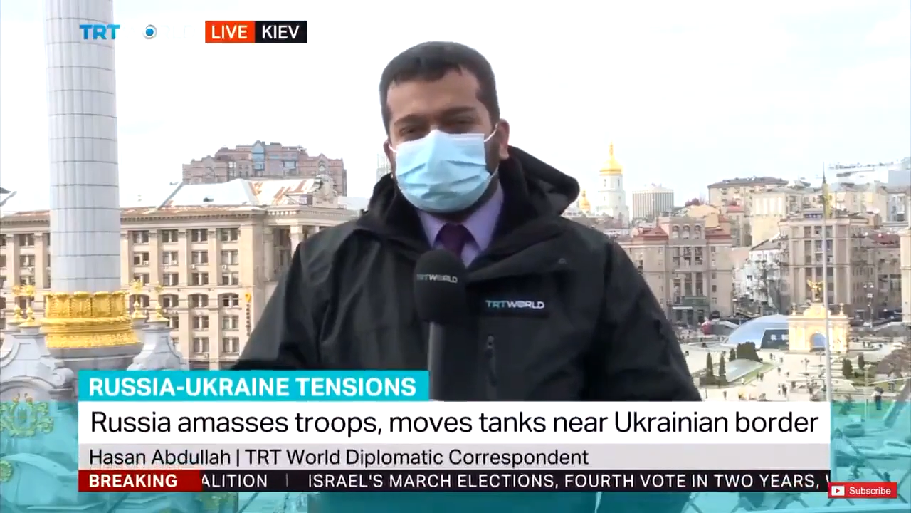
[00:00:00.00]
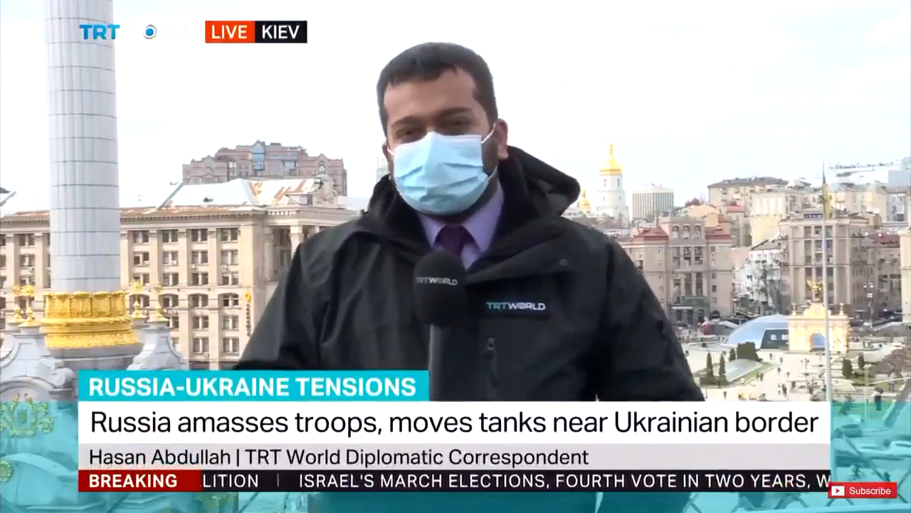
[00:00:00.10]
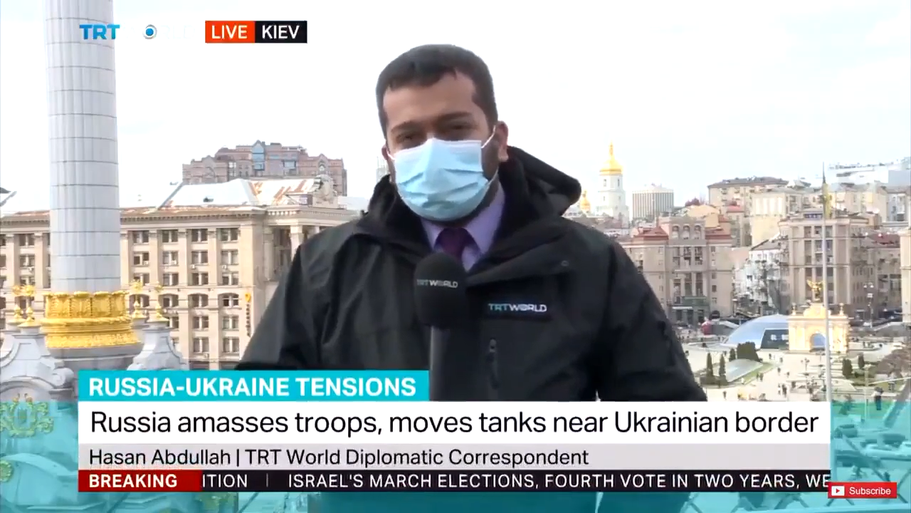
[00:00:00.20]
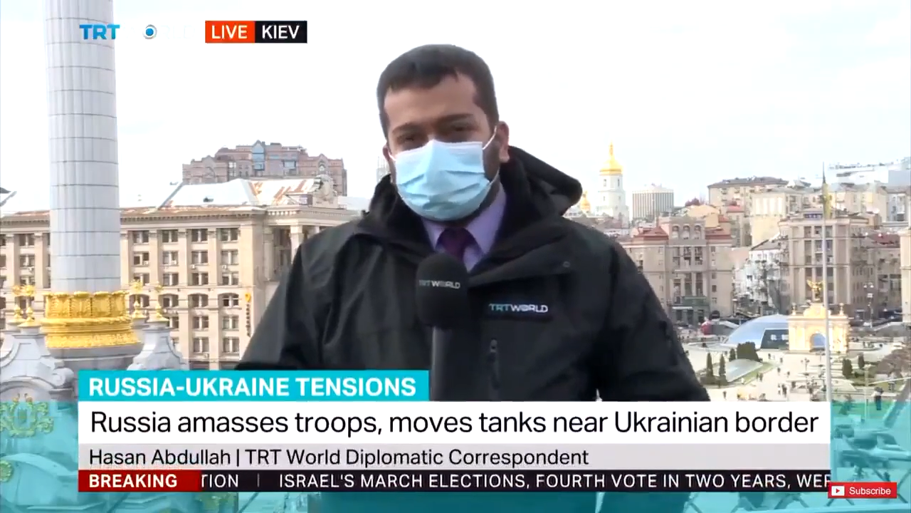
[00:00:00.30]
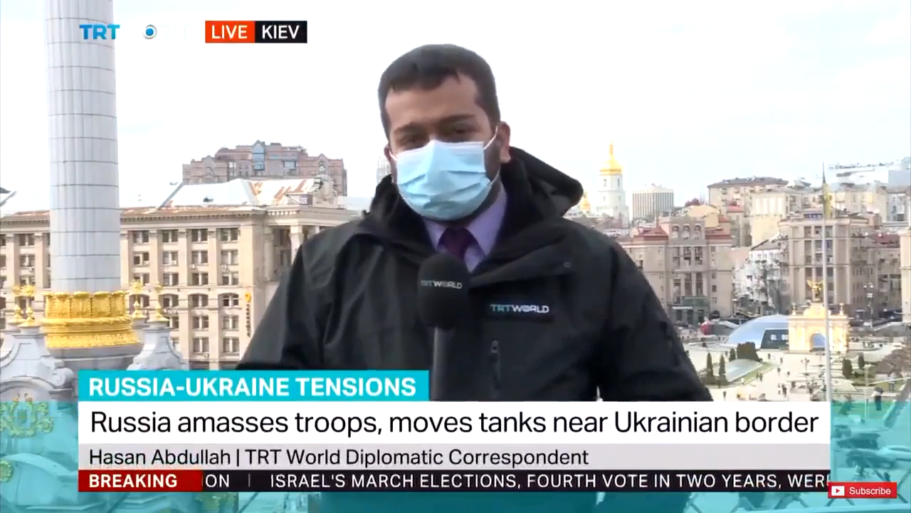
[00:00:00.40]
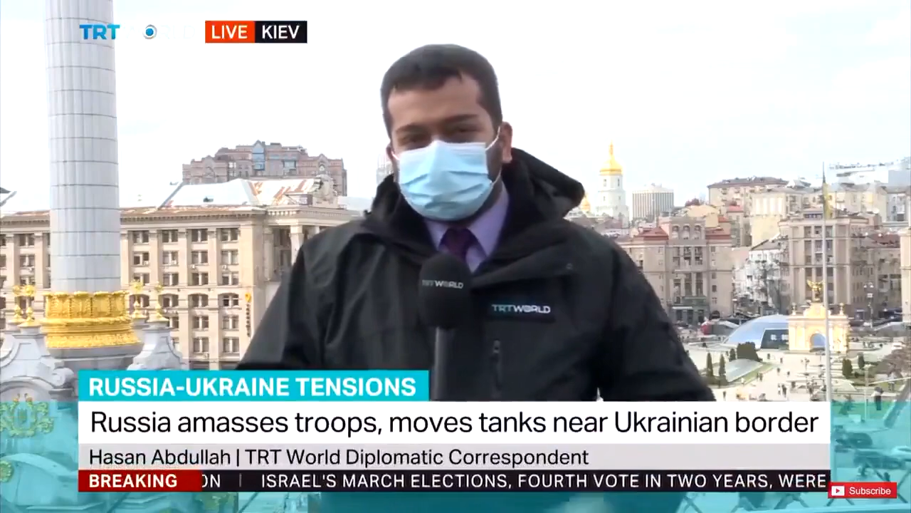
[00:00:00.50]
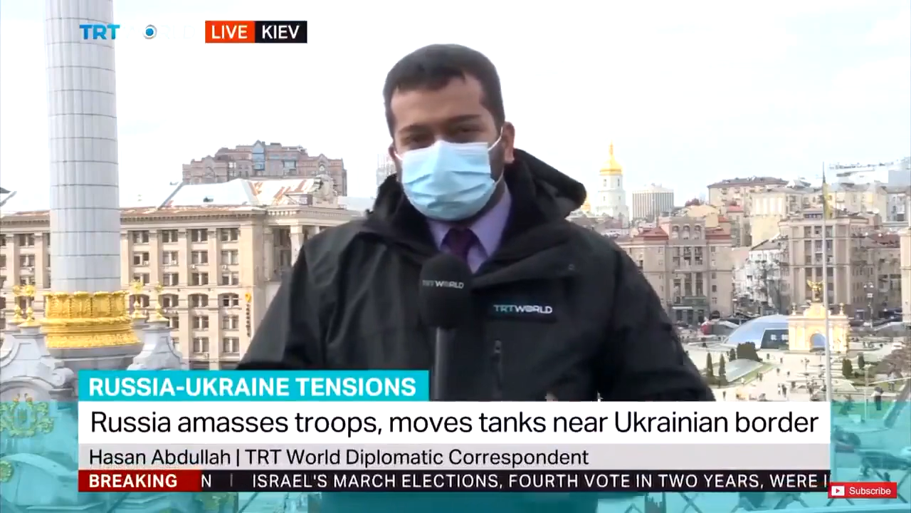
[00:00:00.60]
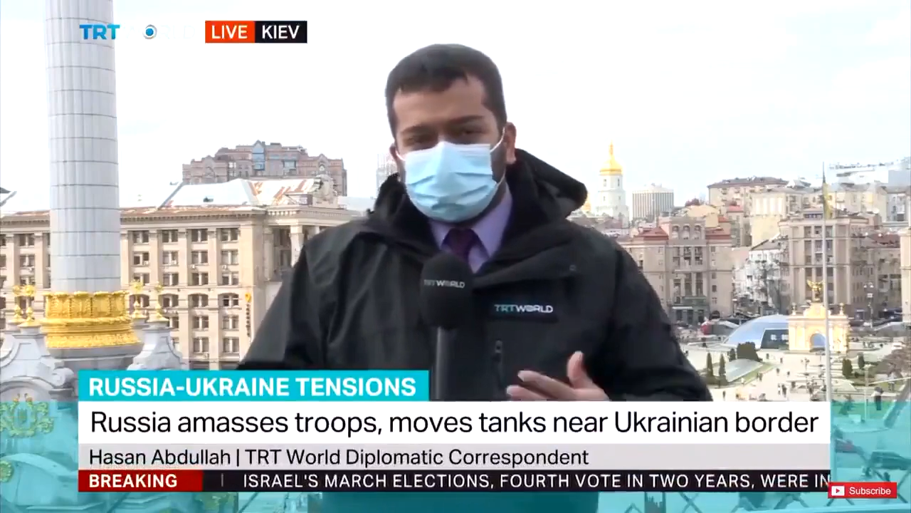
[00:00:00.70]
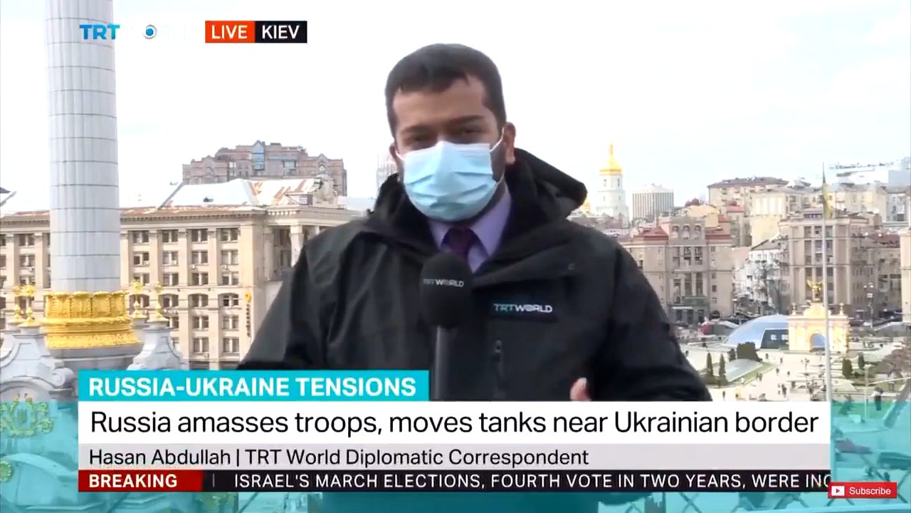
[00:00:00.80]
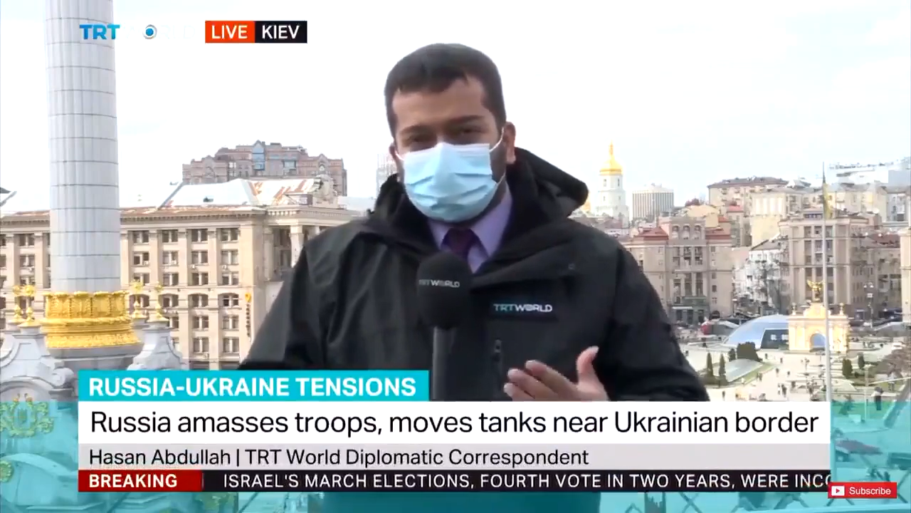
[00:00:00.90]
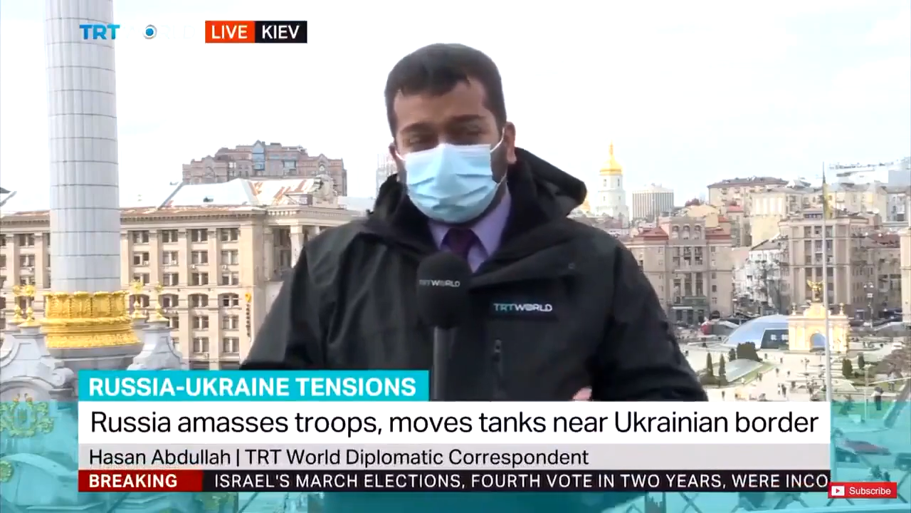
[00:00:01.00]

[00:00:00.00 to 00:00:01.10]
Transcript: escalate the situation